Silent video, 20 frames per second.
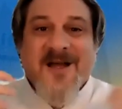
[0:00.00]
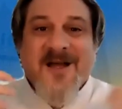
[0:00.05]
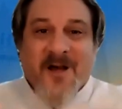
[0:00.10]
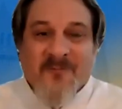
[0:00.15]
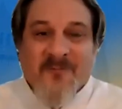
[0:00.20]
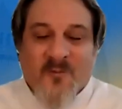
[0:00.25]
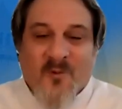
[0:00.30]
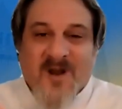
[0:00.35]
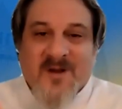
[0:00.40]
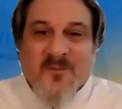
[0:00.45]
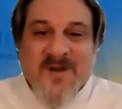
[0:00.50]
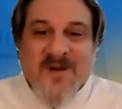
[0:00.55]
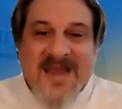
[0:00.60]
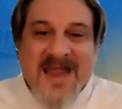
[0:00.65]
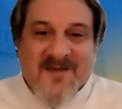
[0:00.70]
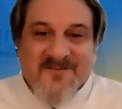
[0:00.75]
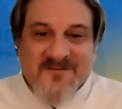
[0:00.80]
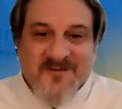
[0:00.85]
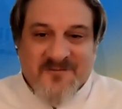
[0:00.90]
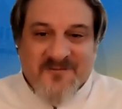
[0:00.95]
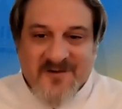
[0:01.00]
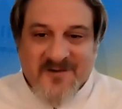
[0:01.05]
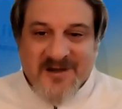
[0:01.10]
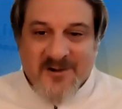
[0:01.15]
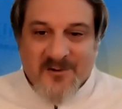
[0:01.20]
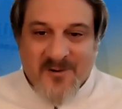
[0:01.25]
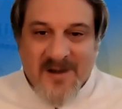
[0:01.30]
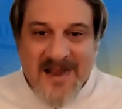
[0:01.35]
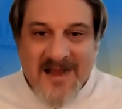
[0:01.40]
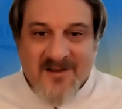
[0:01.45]
of what we have to
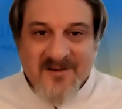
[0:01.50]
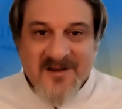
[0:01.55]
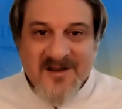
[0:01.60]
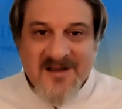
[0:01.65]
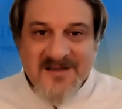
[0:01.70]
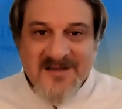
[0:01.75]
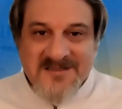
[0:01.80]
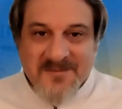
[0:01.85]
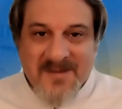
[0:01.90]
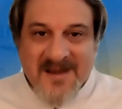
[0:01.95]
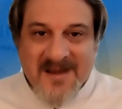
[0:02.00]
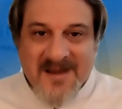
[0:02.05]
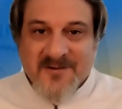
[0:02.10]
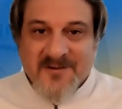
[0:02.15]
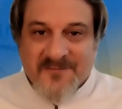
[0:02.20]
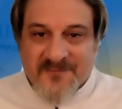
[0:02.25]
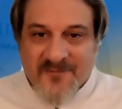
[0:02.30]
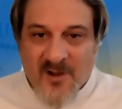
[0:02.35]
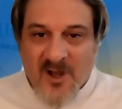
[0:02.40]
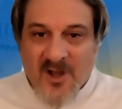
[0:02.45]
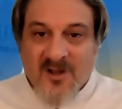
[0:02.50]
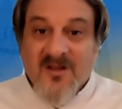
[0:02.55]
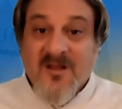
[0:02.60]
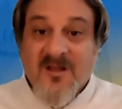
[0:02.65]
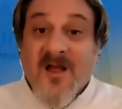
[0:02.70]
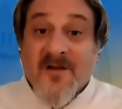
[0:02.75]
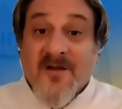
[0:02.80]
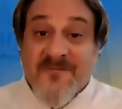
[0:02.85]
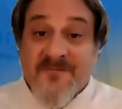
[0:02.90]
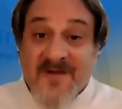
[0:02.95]
figure out to make the
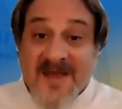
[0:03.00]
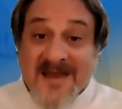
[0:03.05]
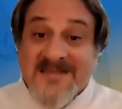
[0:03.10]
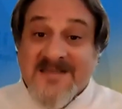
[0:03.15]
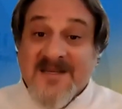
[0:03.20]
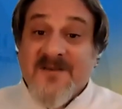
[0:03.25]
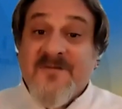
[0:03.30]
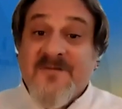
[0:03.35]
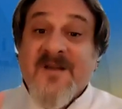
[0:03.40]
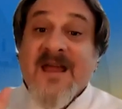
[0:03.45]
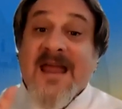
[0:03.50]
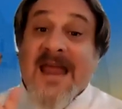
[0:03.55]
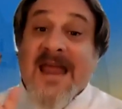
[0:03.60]
fall effective